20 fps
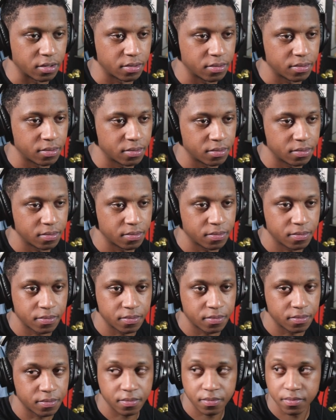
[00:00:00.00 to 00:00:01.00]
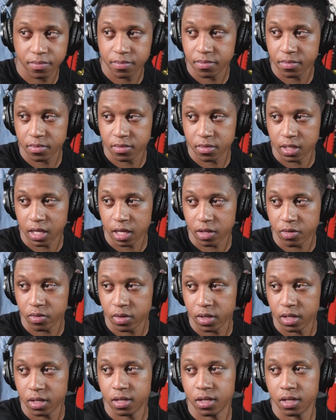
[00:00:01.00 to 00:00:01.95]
That's what